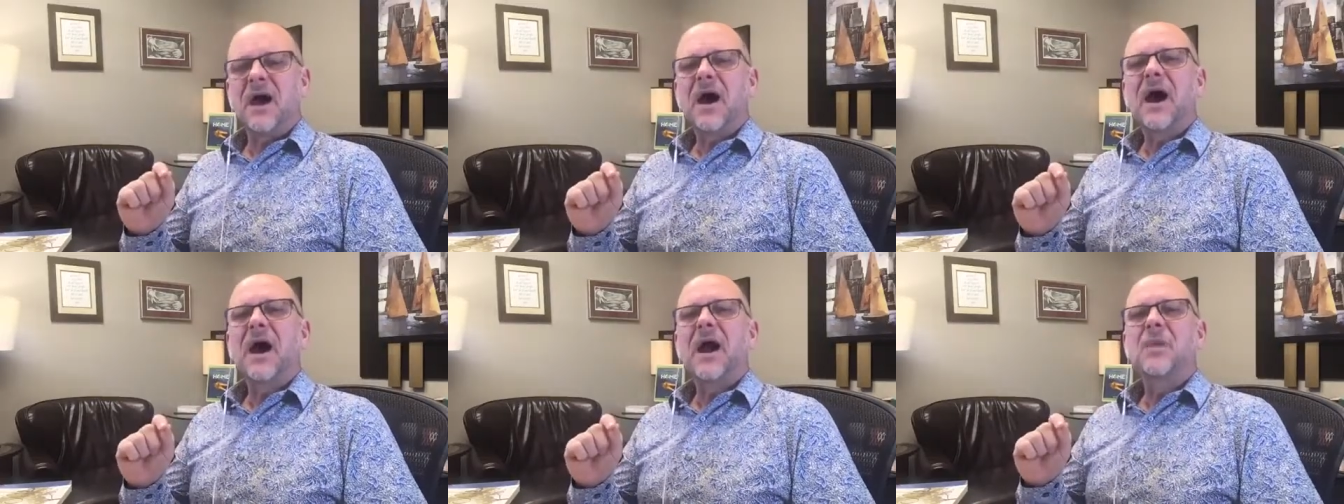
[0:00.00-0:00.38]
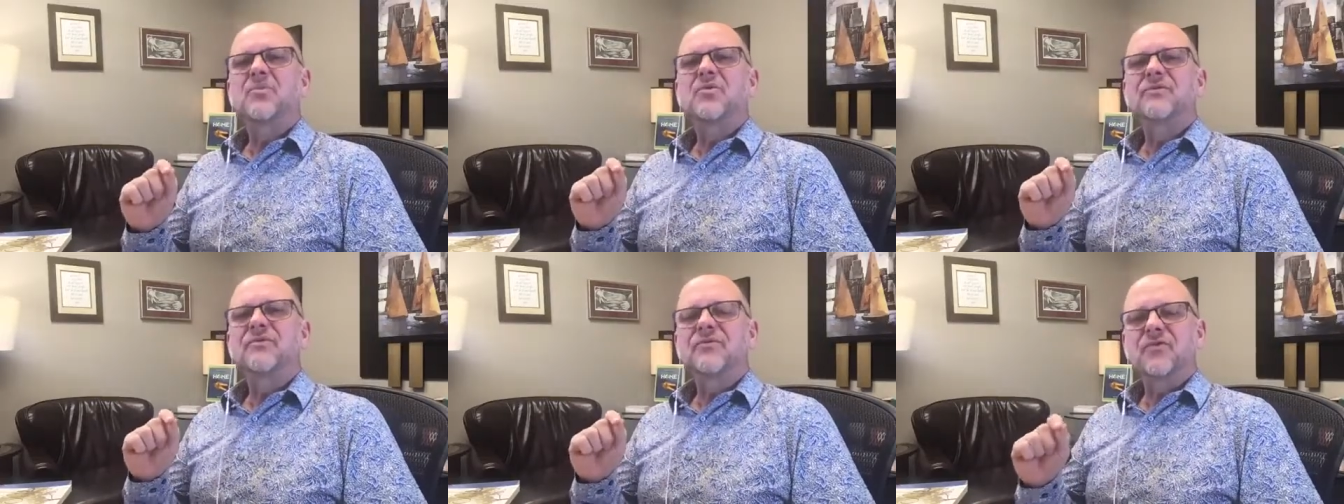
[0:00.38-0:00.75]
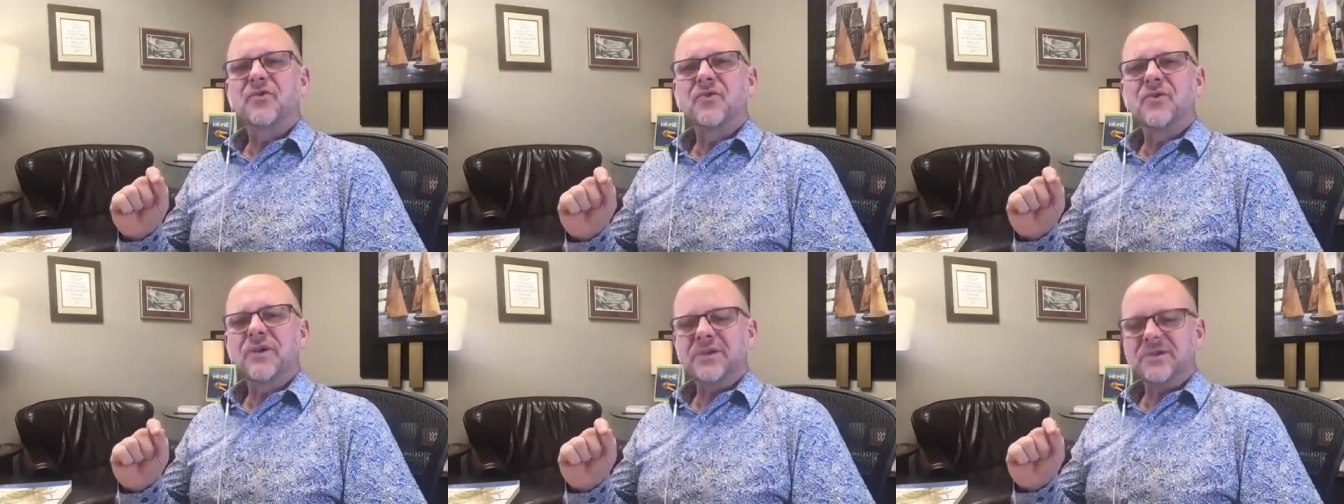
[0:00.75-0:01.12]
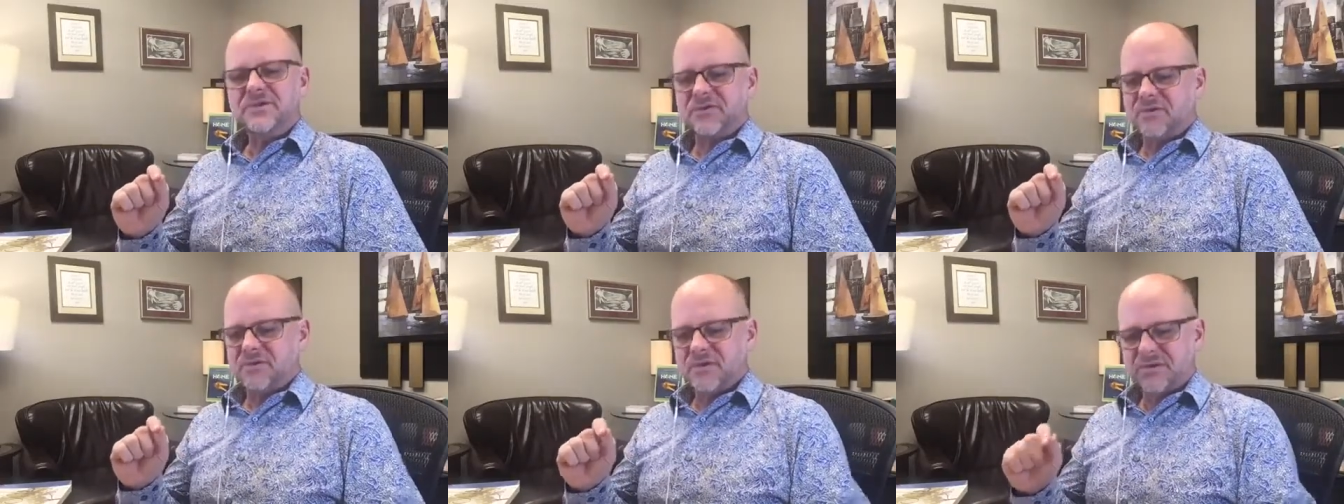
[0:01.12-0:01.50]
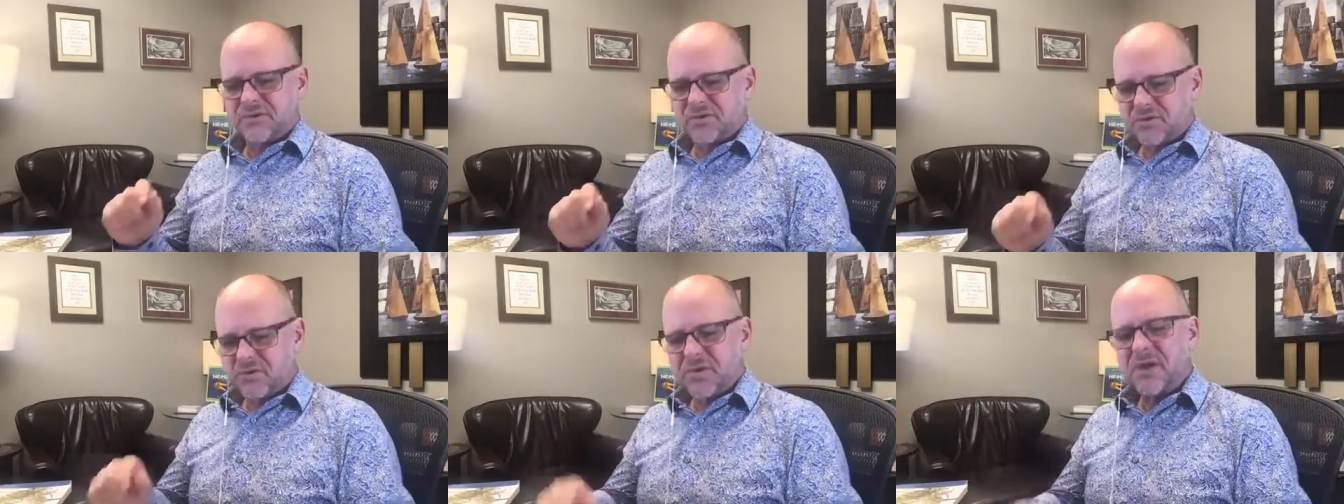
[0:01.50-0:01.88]
I'm referring to the
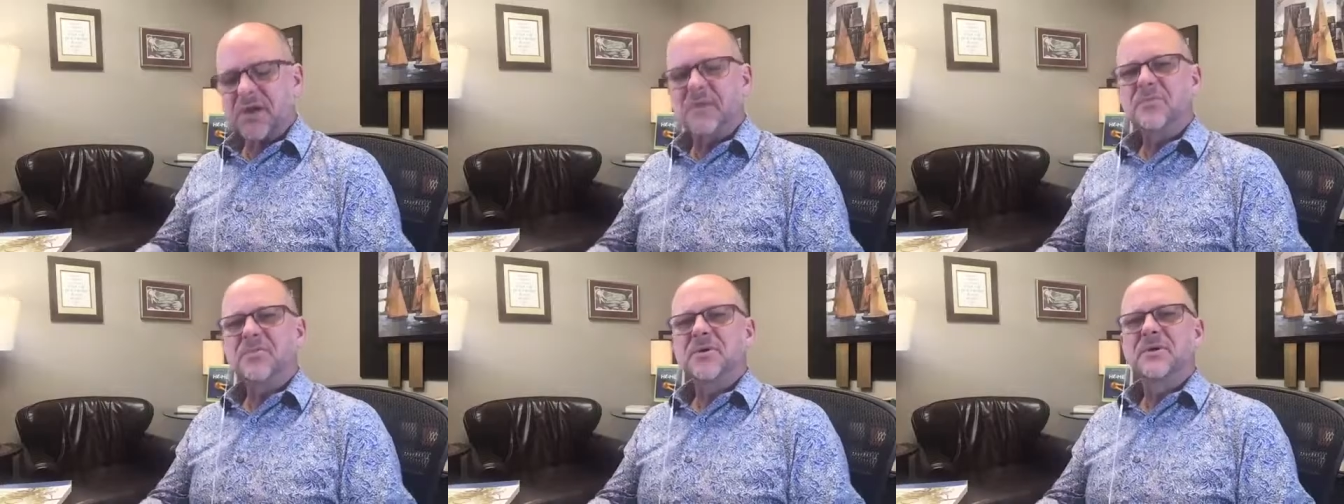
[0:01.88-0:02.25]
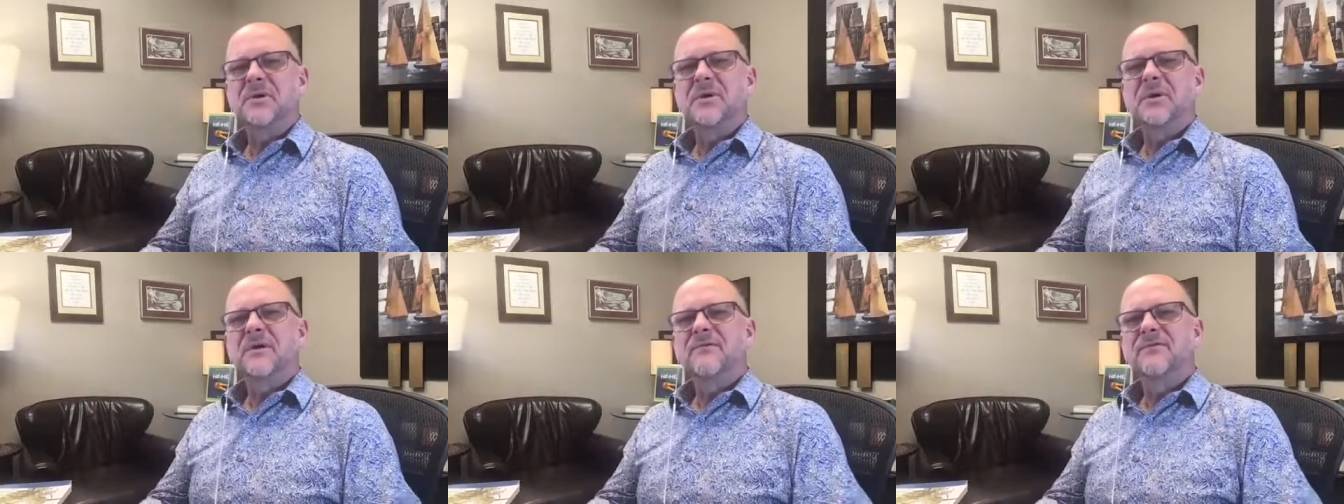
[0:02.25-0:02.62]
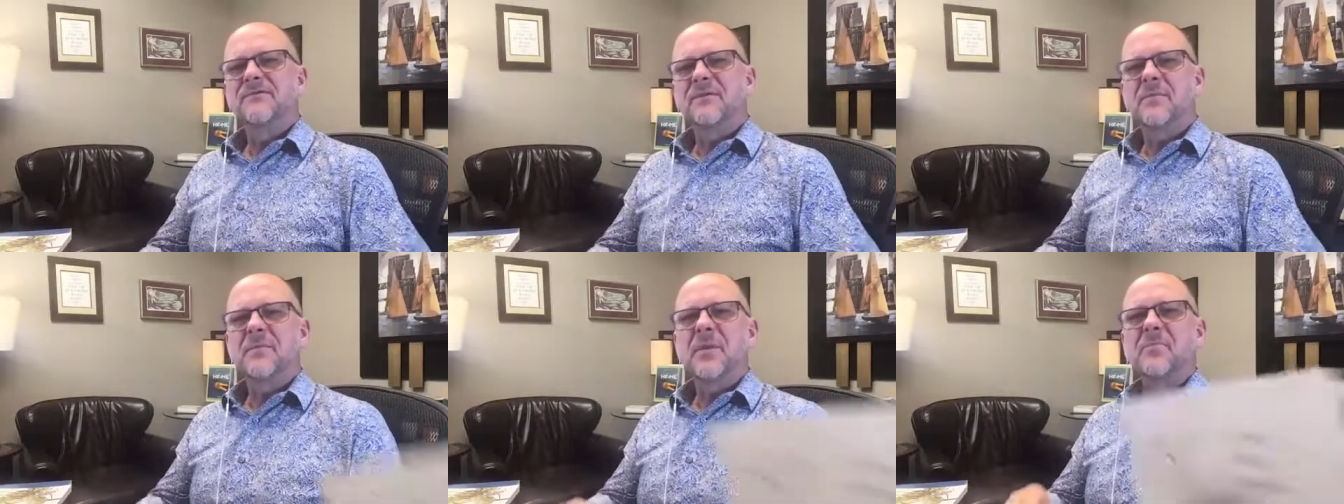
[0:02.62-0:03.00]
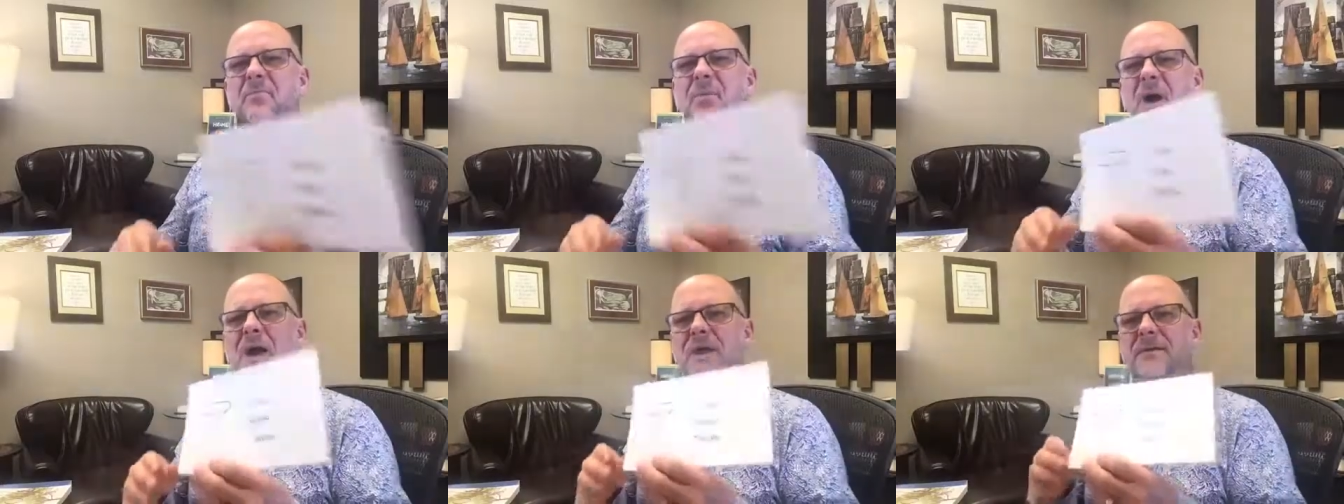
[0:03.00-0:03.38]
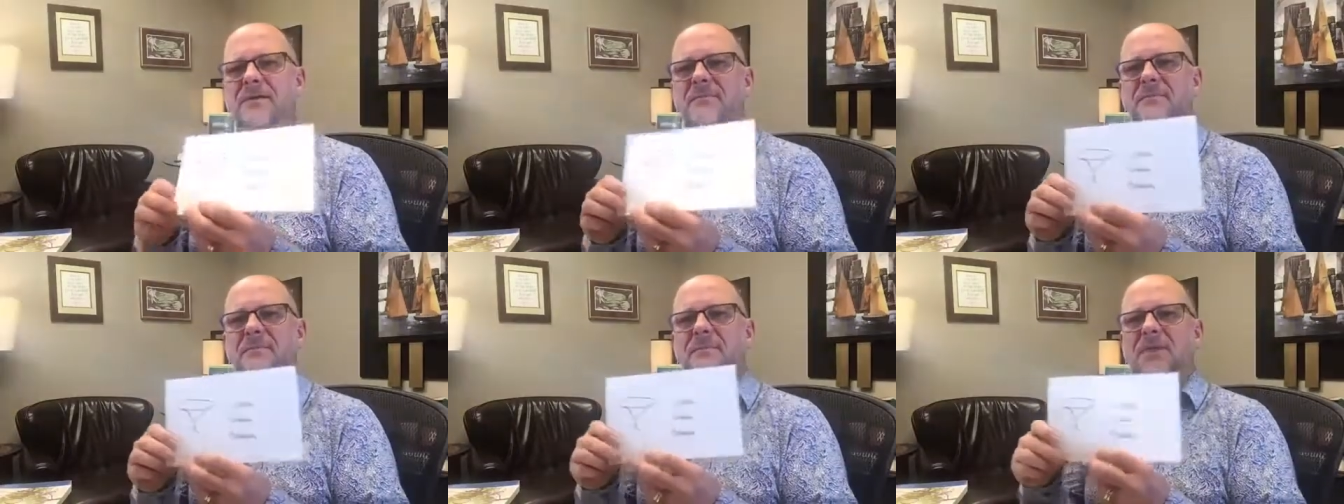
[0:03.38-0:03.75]
drip from the
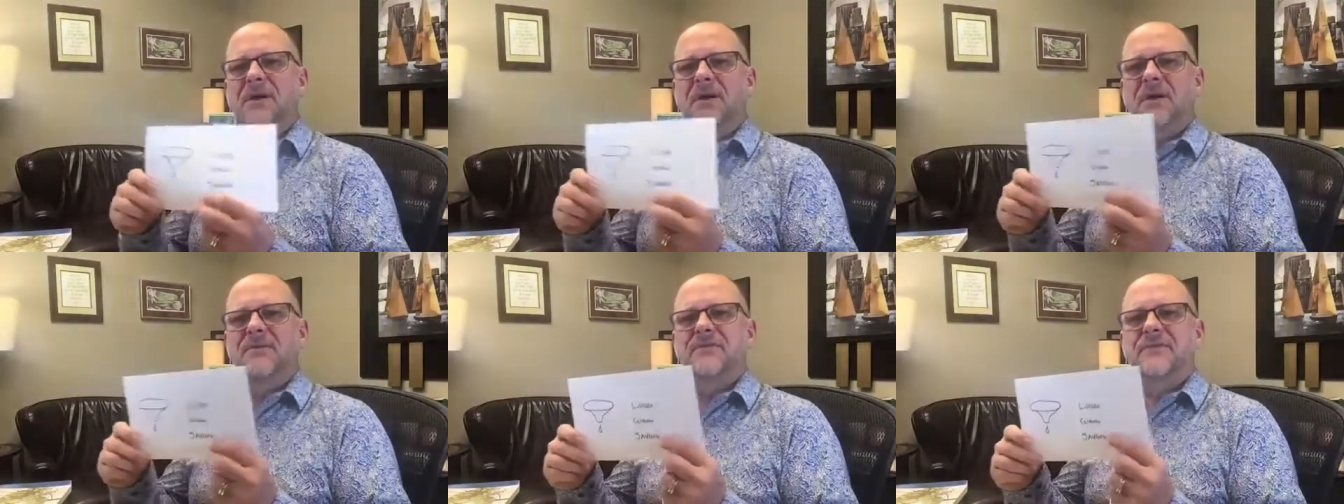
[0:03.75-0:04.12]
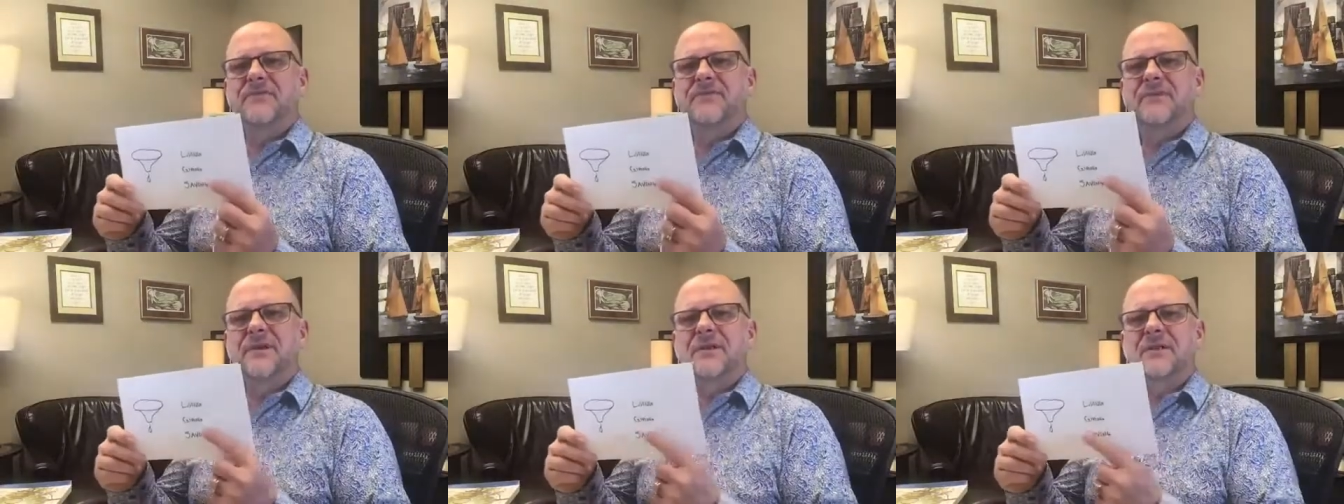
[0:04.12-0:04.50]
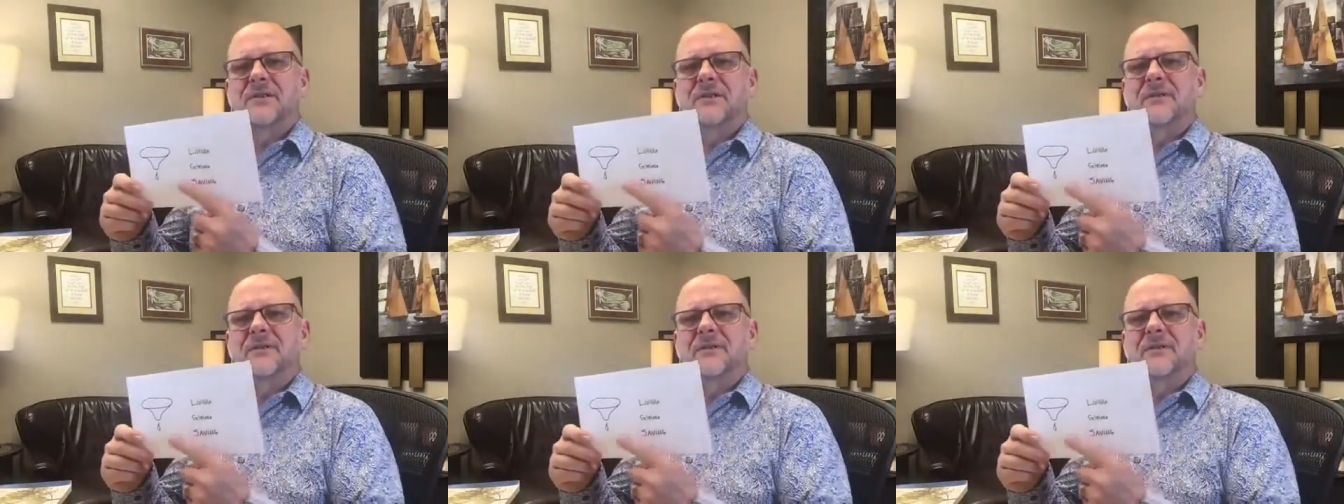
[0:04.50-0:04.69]
bottom of the funnel.